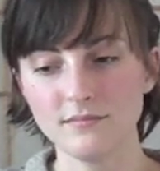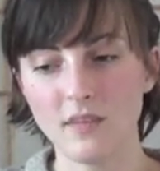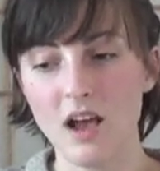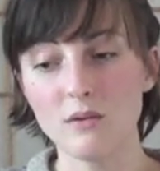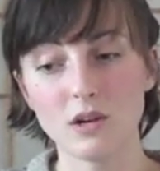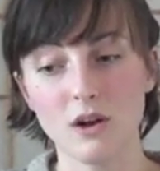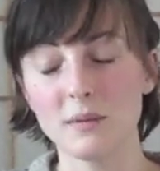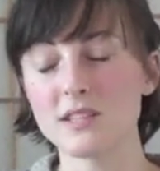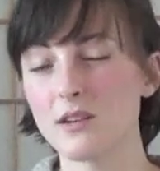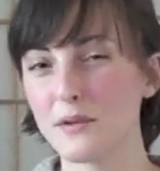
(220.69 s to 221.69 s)
I would call
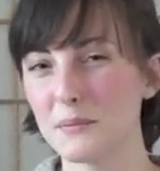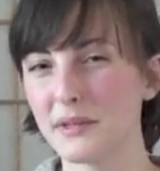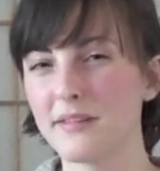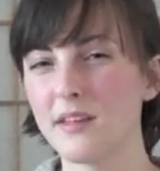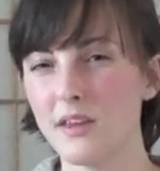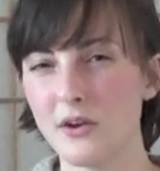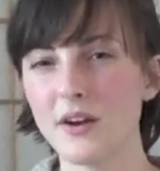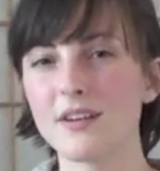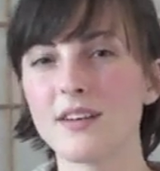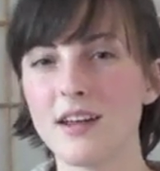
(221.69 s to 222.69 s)
myself completely
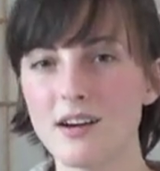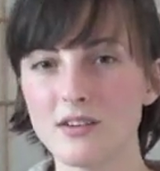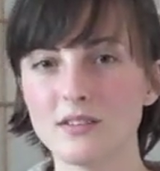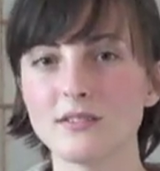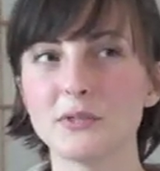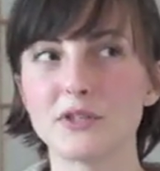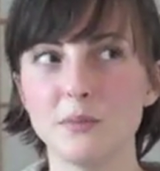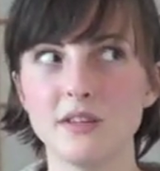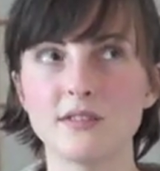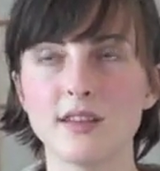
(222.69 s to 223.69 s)
cured now, which
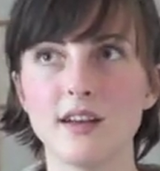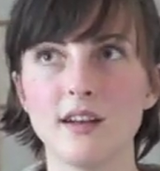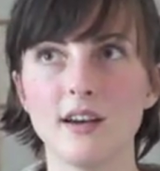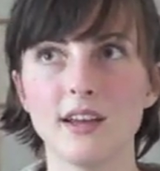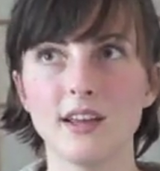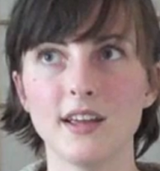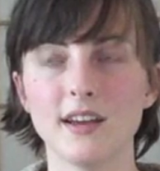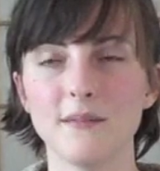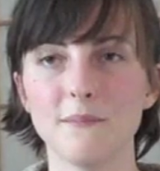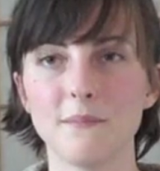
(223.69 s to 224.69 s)
means that I
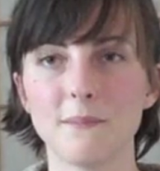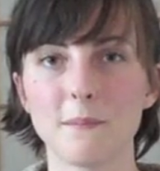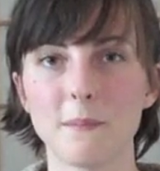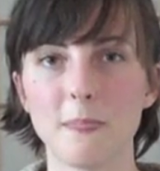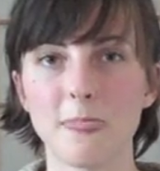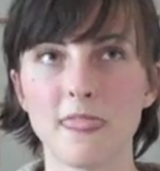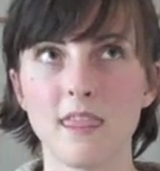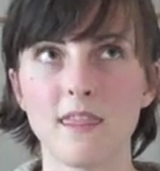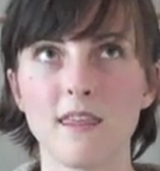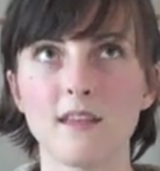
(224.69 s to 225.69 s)
am
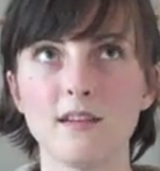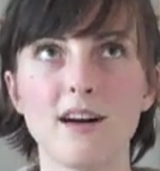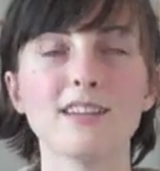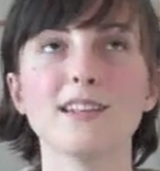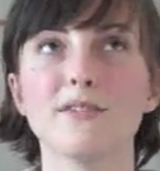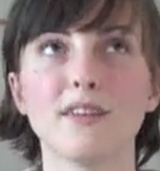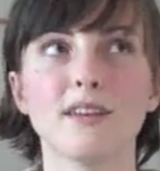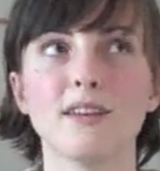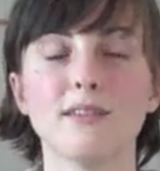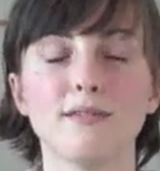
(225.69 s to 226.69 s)
not living
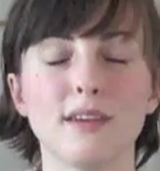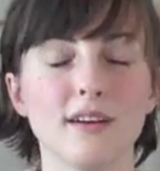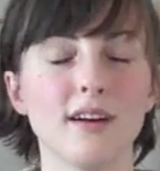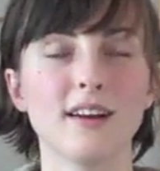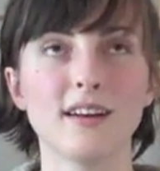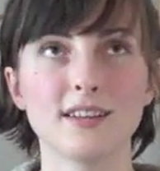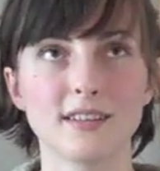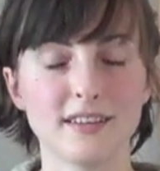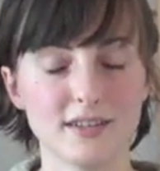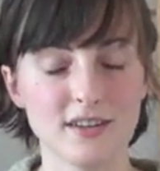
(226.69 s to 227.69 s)
in fear and
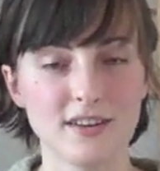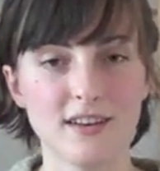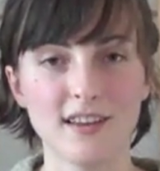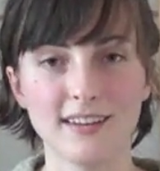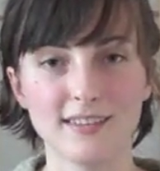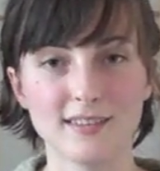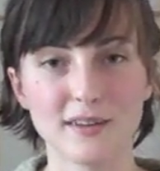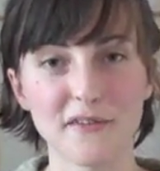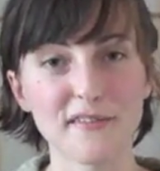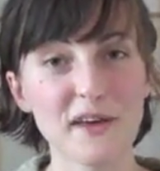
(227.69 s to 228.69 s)
isolation and
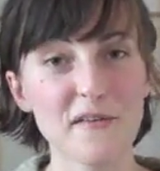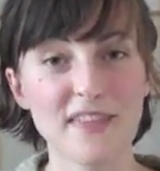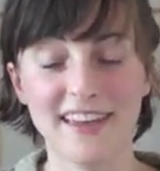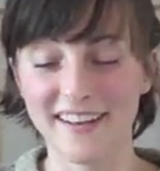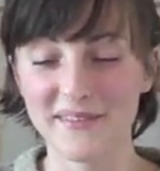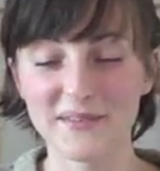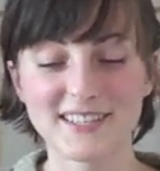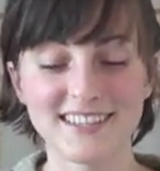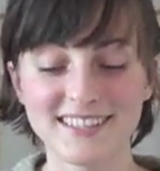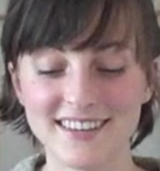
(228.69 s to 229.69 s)
self-loathing,
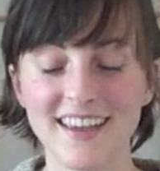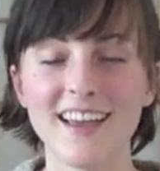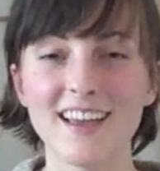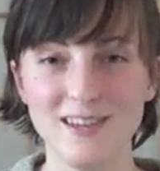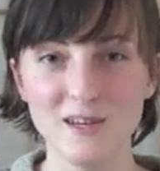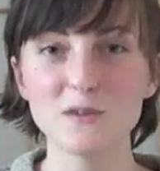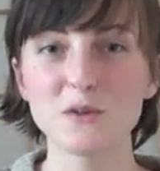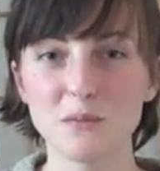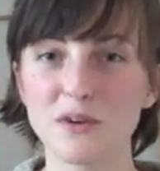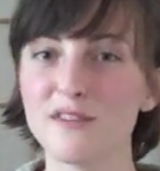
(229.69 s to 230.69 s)
which is a huge
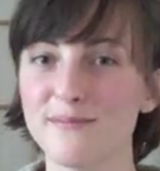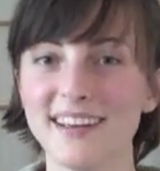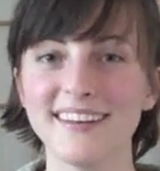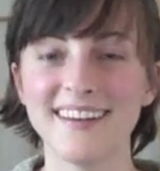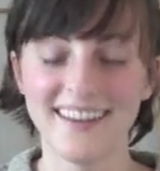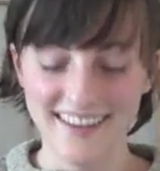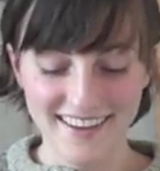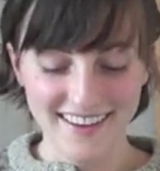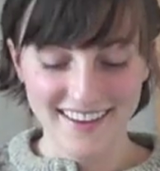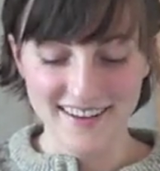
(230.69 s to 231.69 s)
improvement.
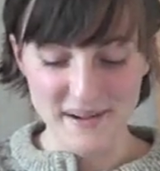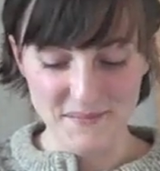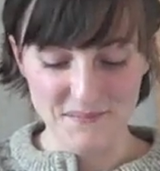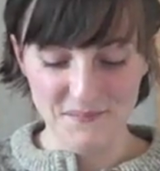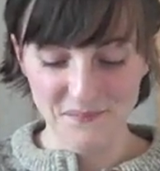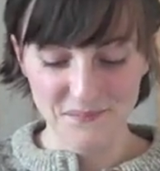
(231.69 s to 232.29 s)
I